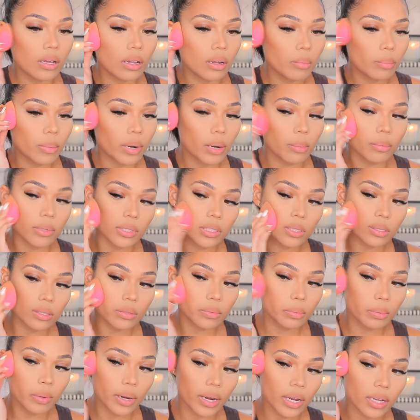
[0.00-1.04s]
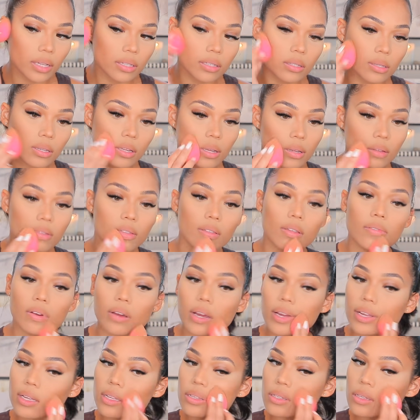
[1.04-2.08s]
but I'm gonna just press the
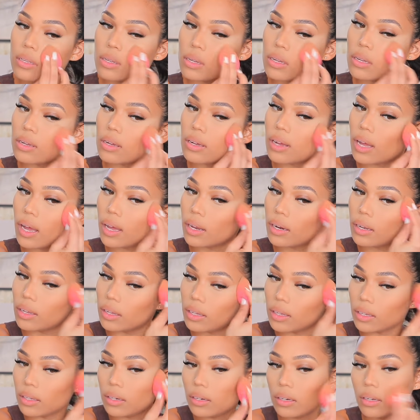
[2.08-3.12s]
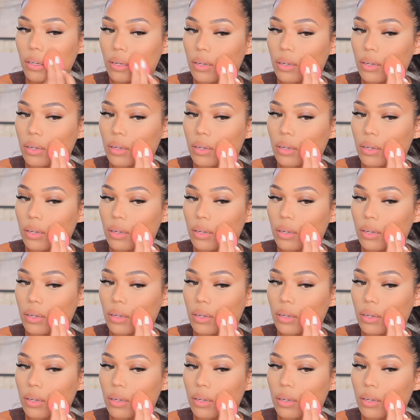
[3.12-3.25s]
rest kind of in.